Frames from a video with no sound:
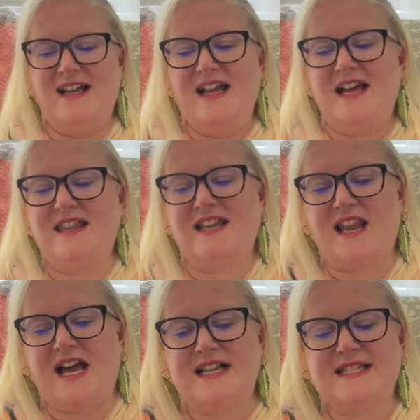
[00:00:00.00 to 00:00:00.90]
And then
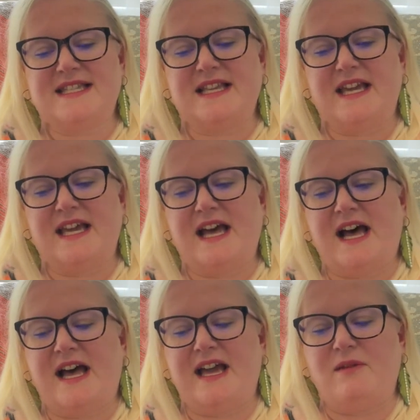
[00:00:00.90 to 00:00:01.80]
lastly,
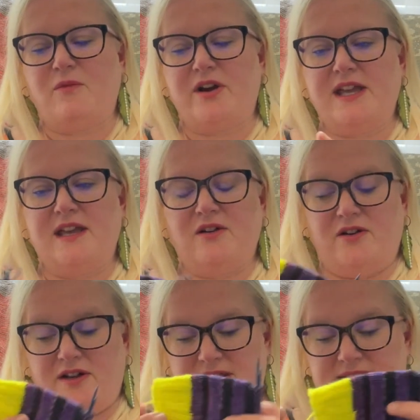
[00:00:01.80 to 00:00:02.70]
I am working
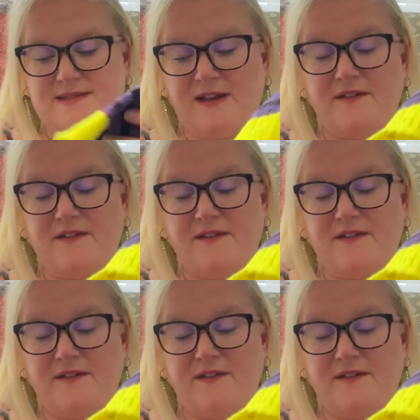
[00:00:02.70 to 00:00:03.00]
on, this is my